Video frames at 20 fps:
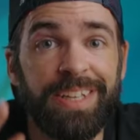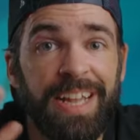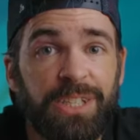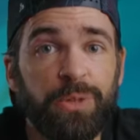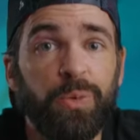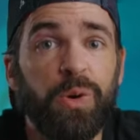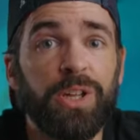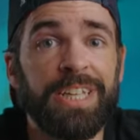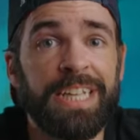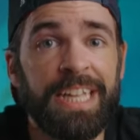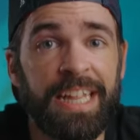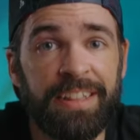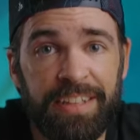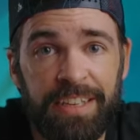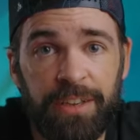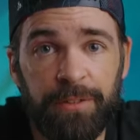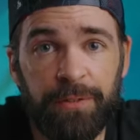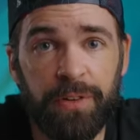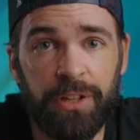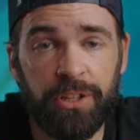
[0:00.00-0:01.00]
that's what an
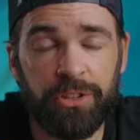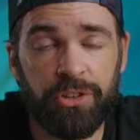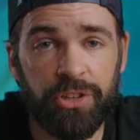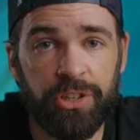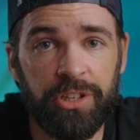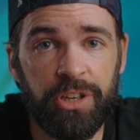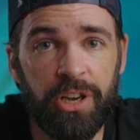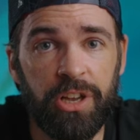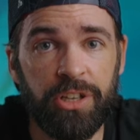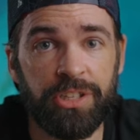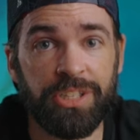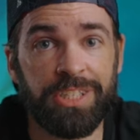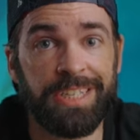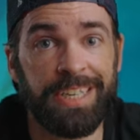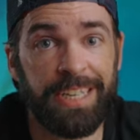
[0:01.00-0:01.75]
ND filter does.